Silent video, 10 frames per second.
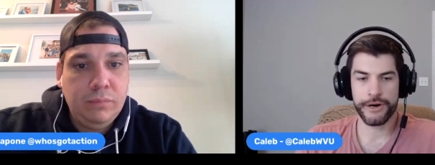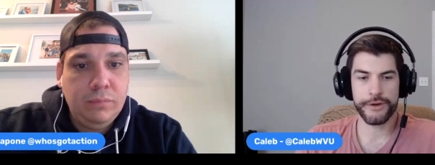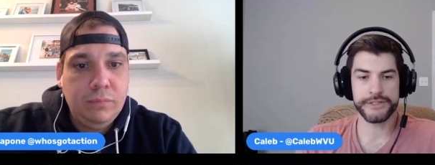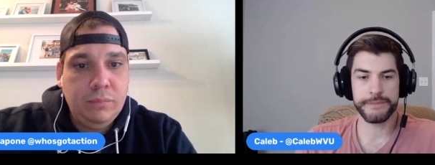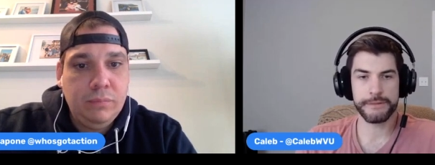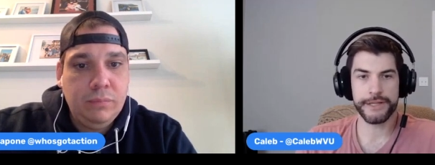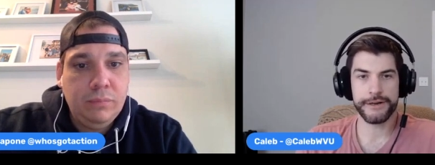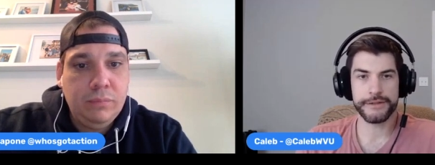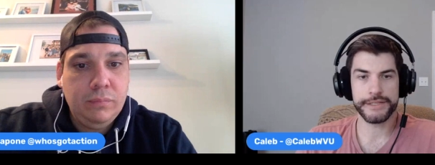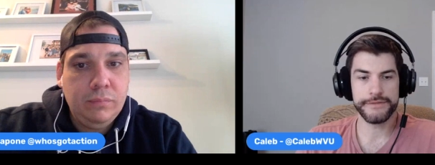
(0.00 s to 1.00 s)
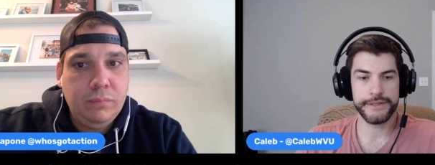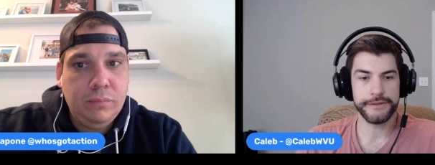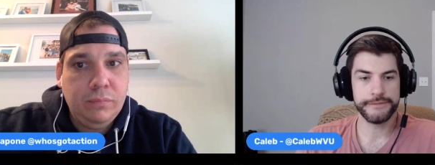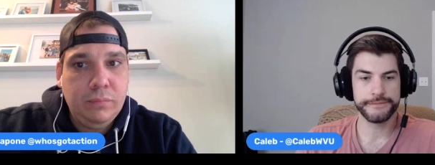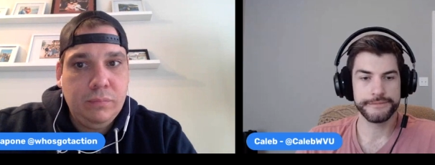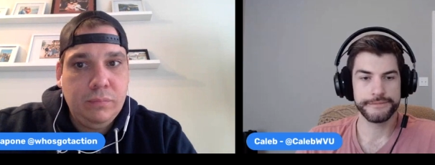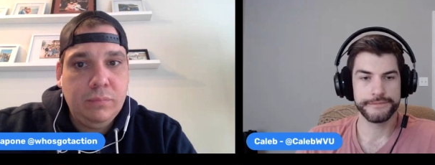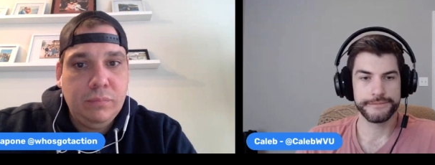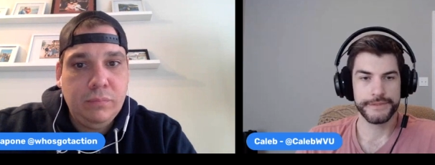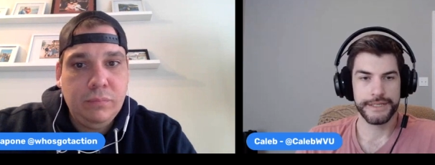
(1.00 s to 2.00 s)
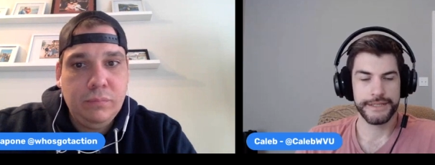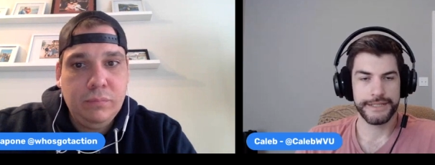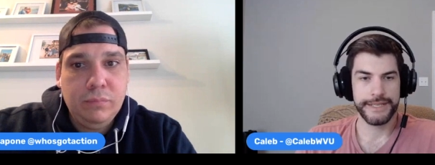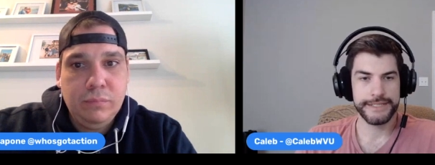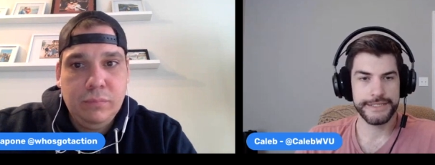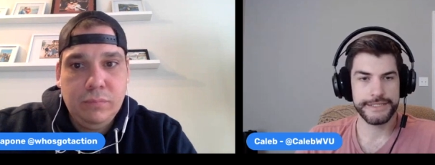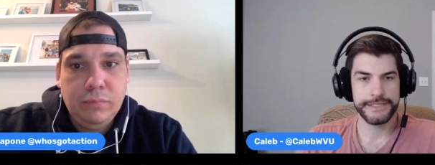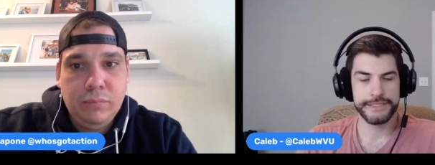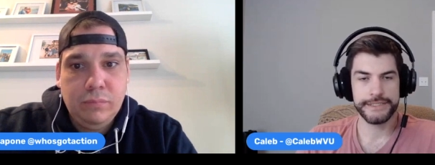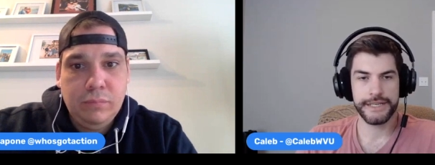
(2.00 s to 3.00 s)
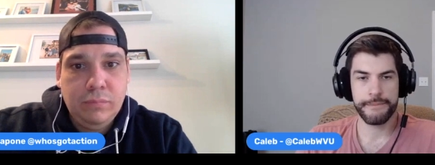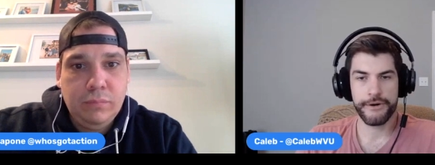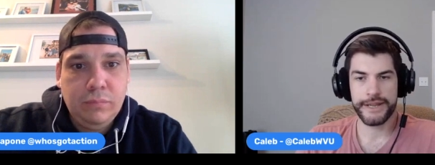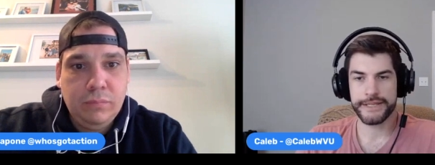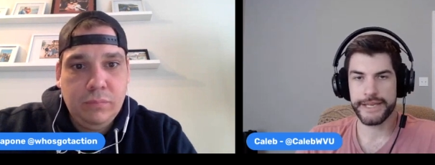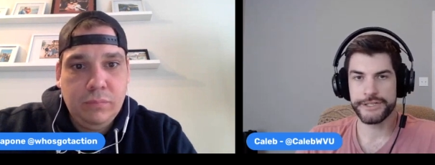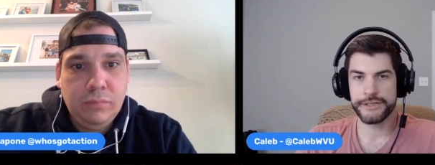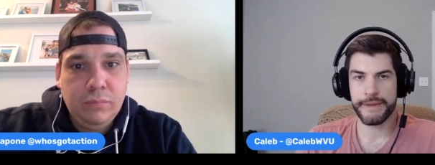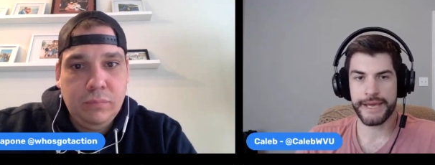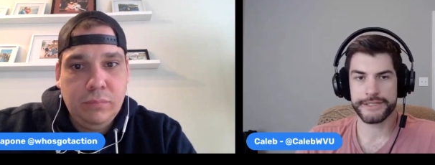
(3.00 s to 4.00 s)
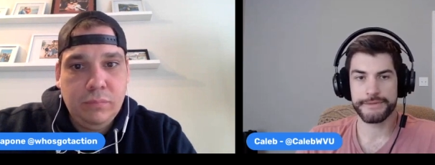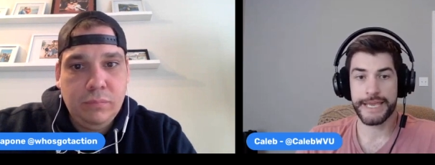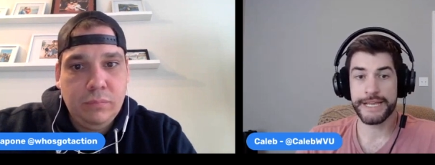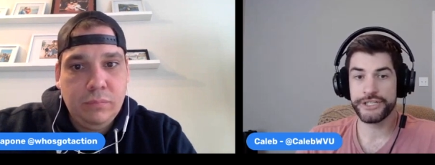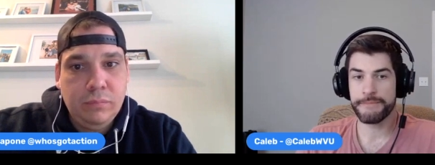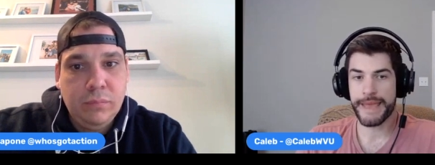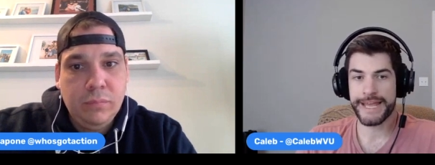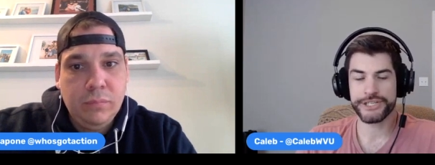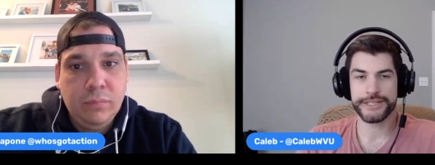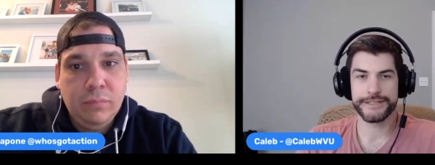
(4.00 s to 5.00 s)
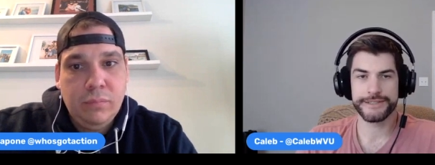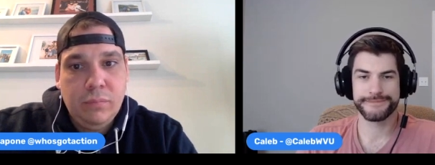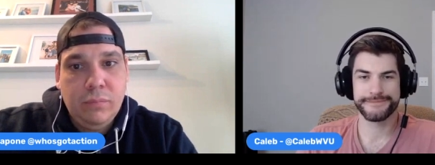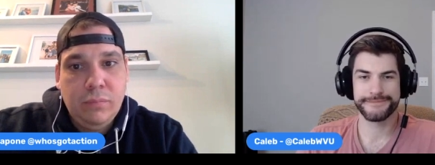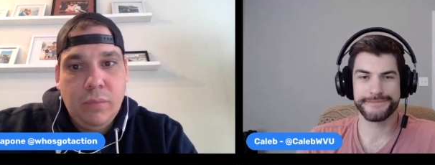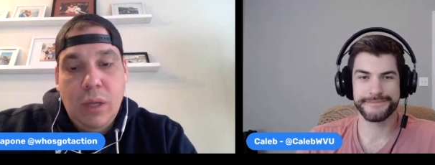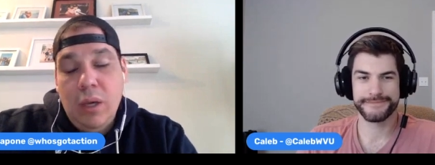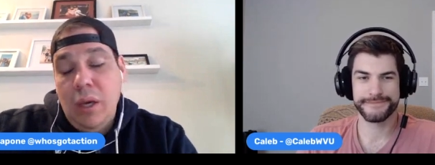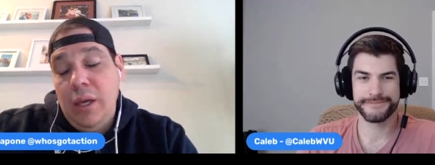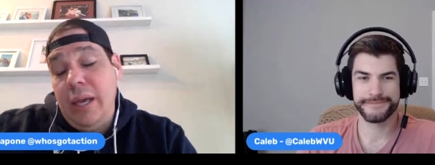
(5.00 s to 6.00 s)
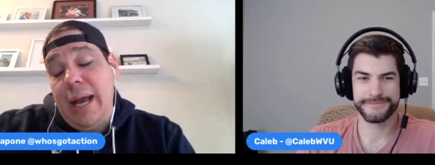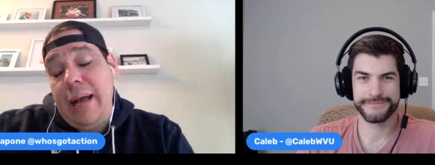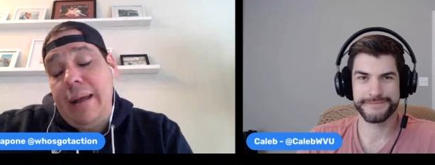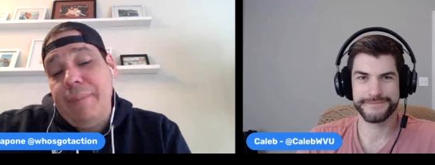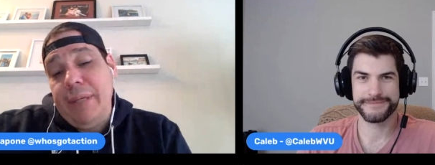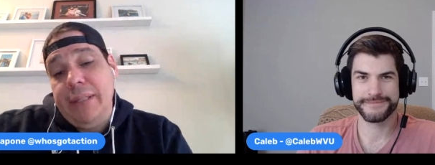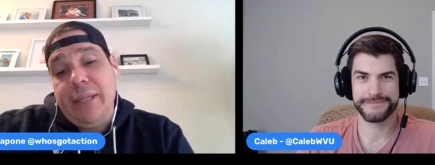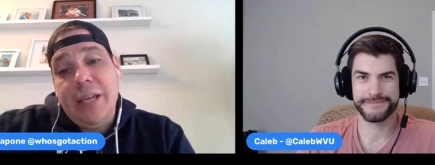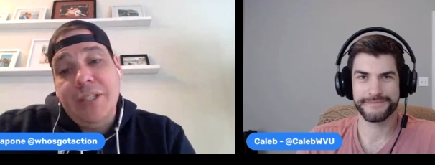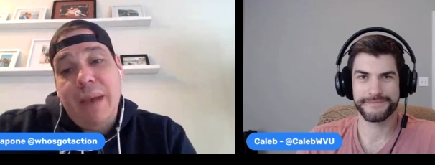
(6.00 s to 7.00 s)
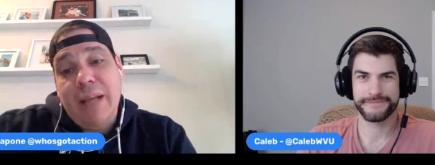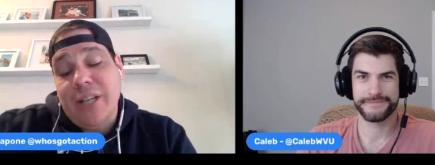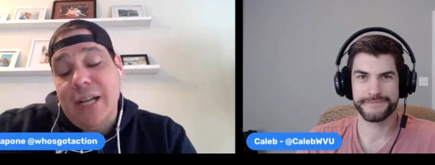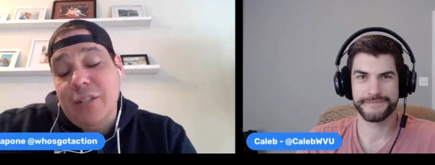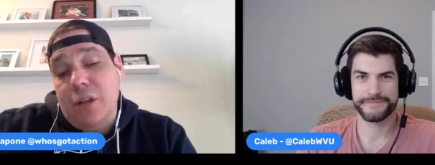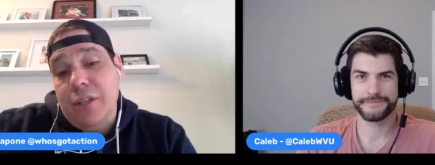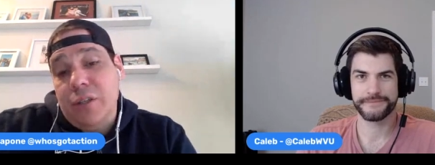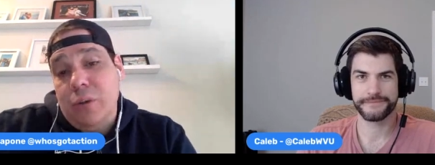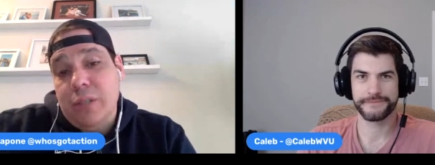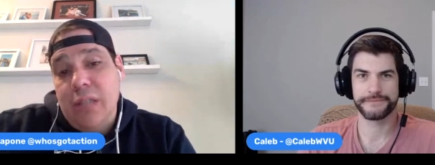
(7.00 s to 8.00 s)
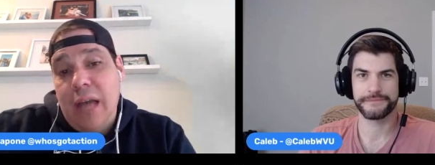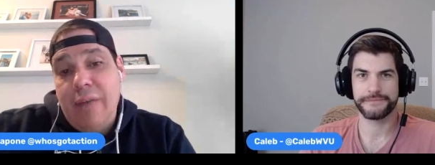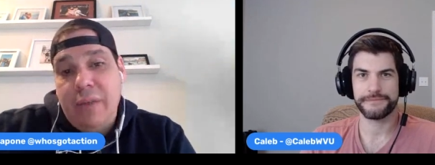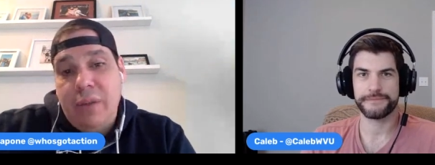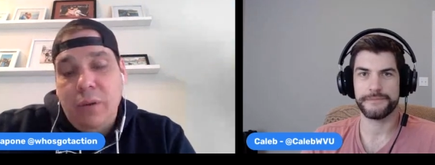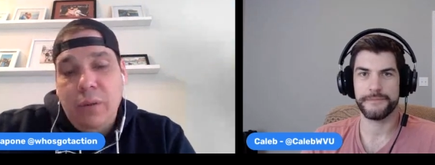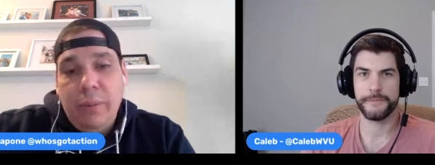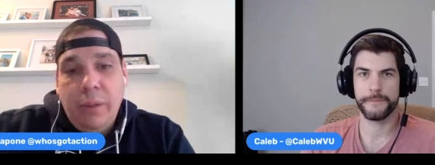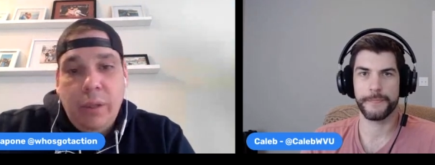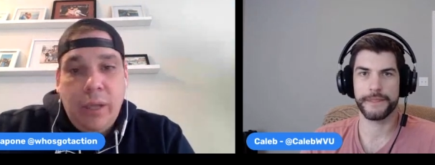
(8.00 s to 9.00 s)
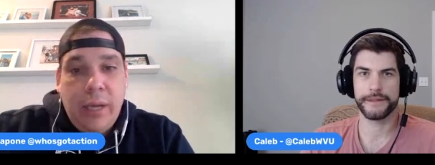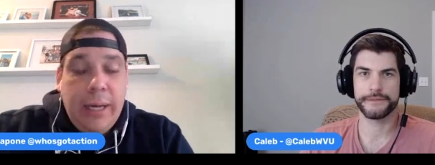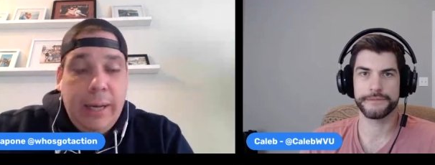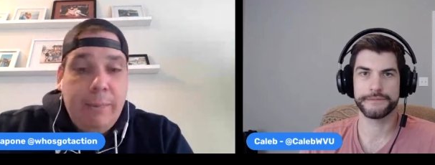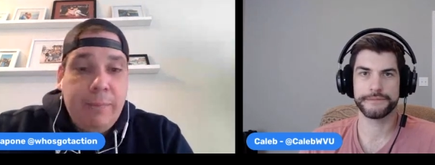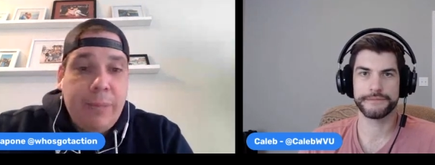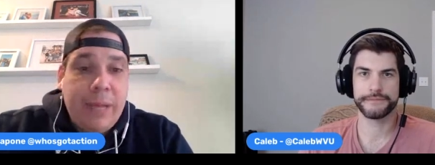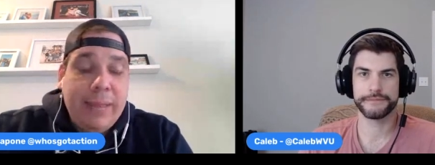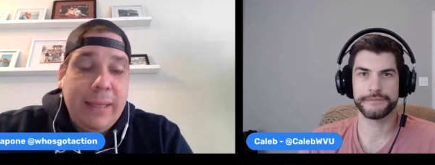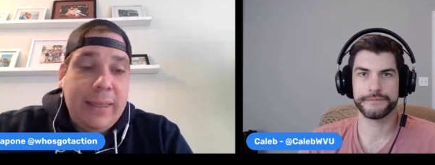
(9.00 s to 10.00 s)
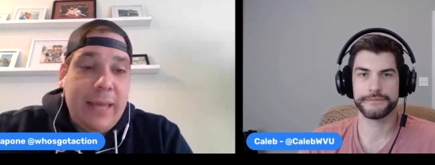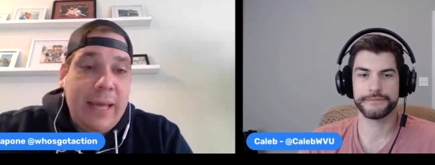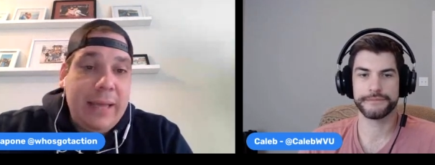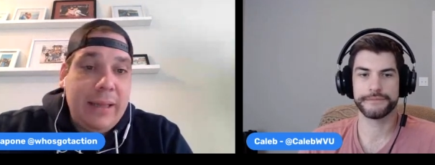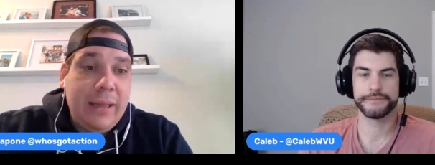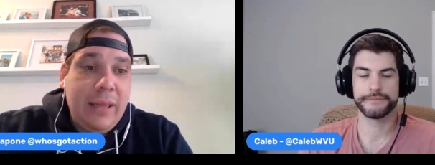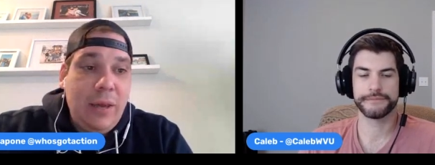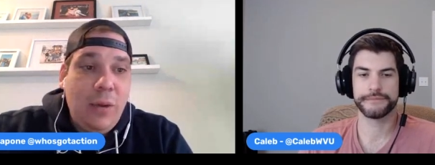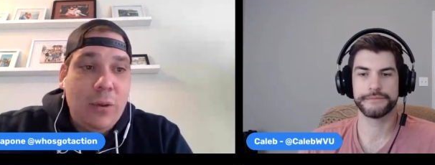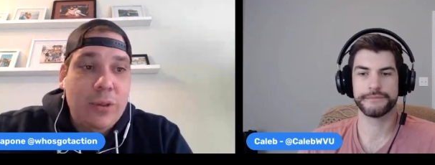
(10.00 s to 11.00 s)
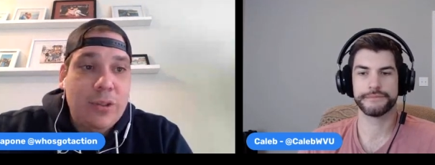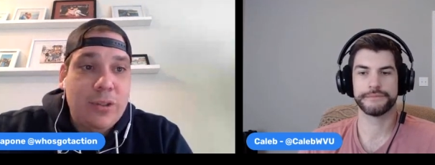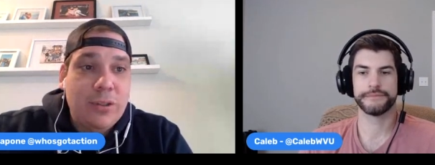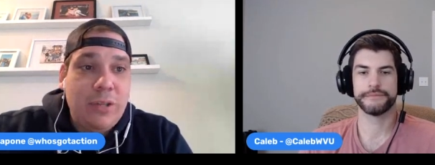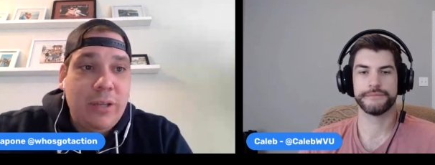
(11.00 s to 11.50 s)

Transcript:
Speaker 1: Barrio is a big player in this field takes us to number eight, Cajun, Cajun Magic.
Speaker 2: Yeah, I mean Cajun Magic. I saw this horse live at the Holy Bull. Um, I think that the horse